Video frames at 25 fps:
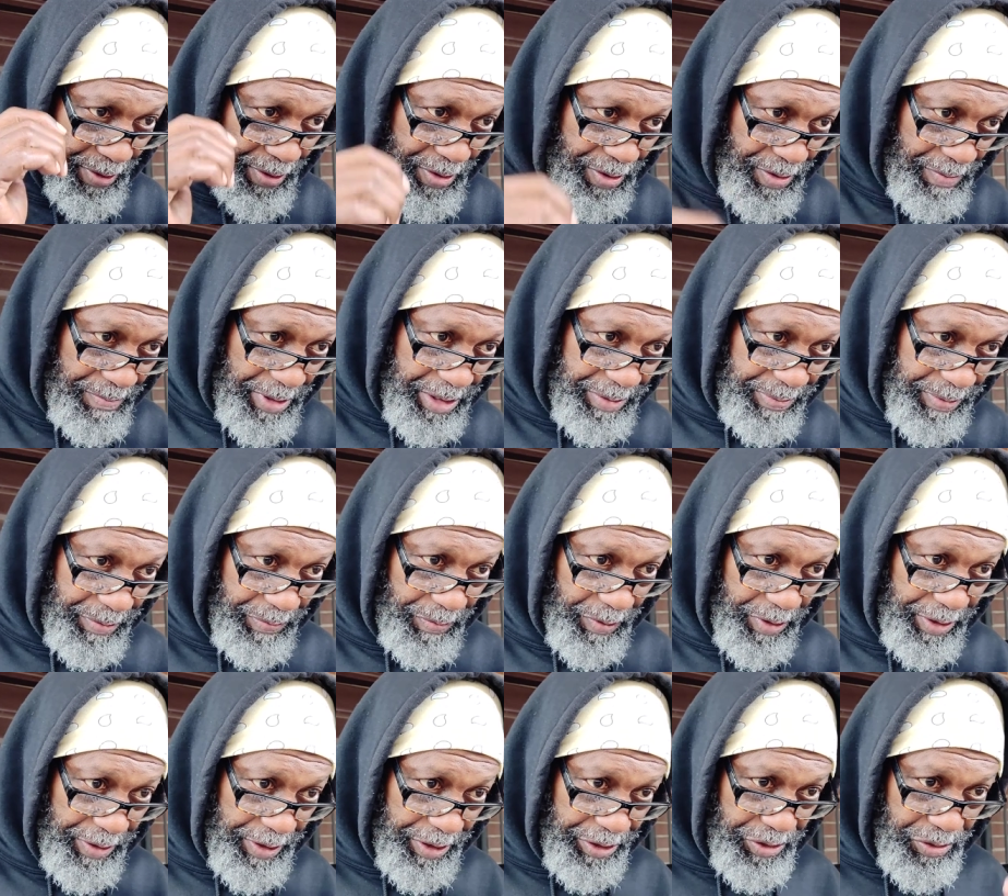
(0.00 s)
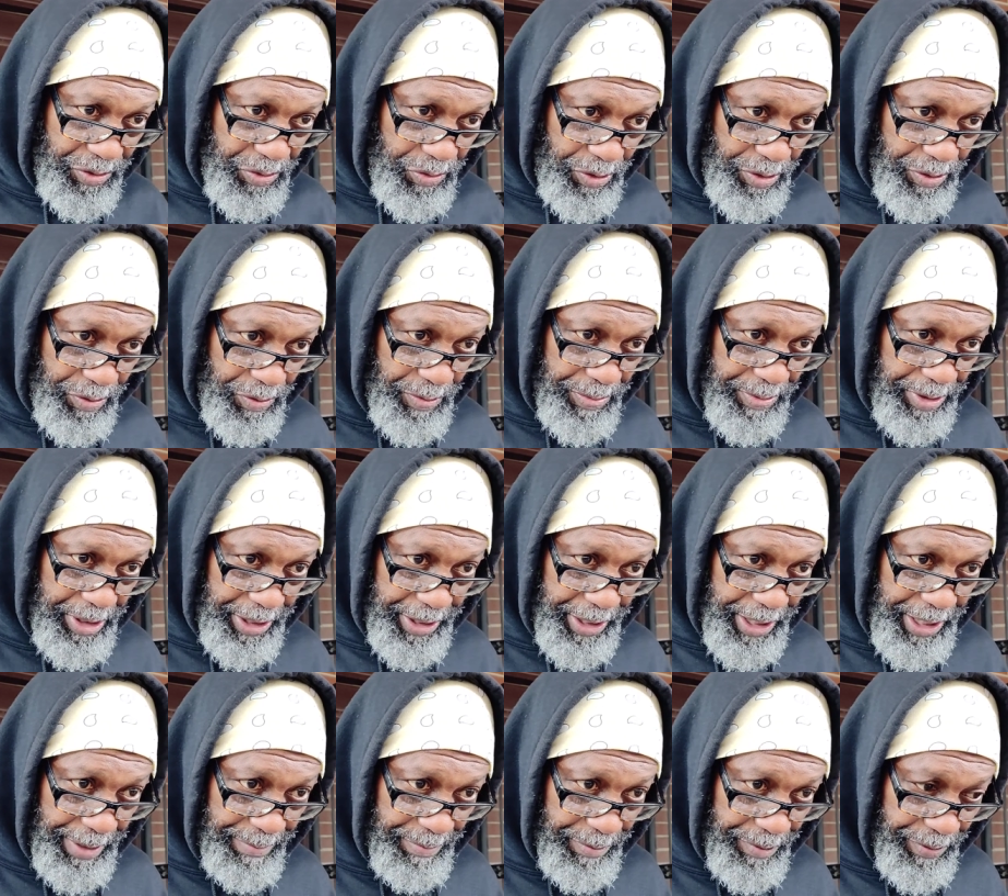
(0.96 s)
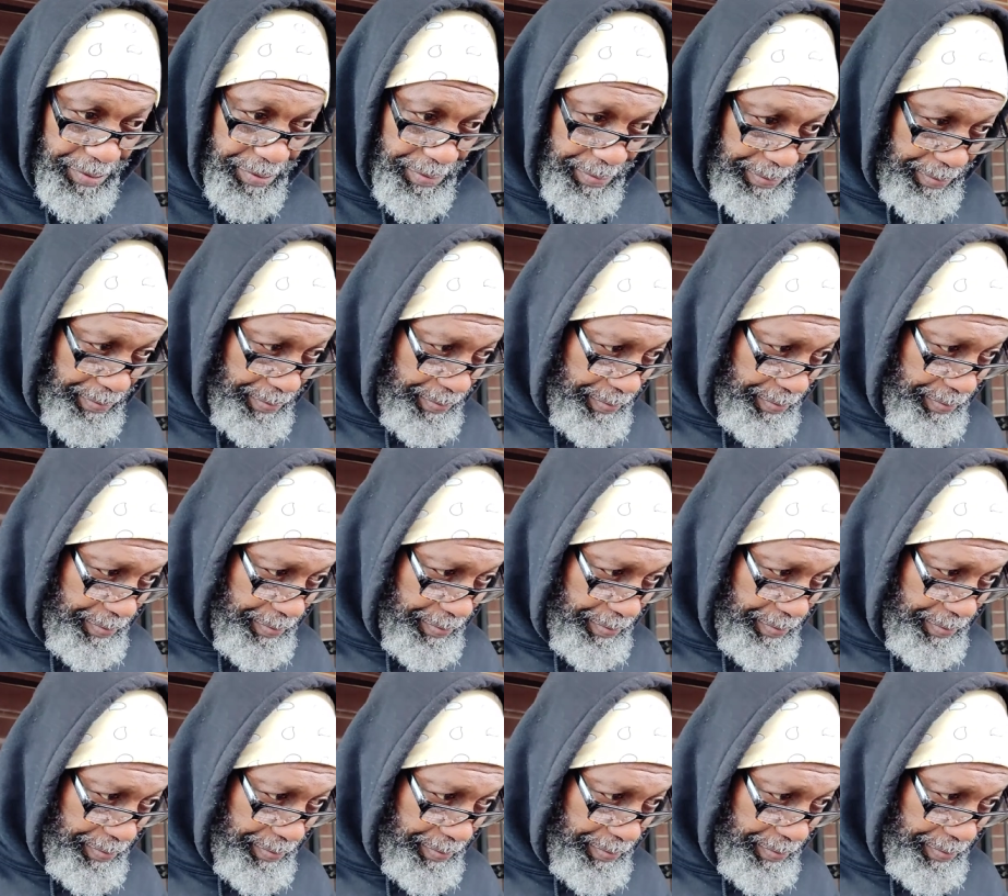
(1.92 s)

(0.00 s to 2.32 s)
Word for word: oh, must be one of his tour groups that came through.